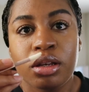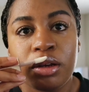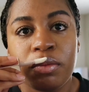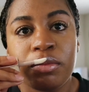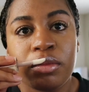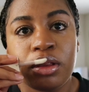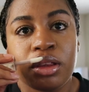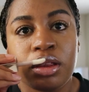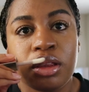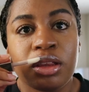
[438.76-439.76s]
Yep,
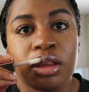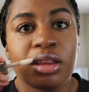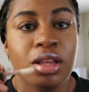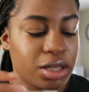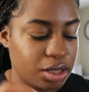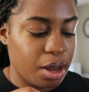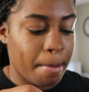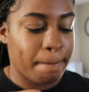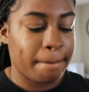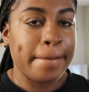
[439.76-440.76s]
mm, that's it.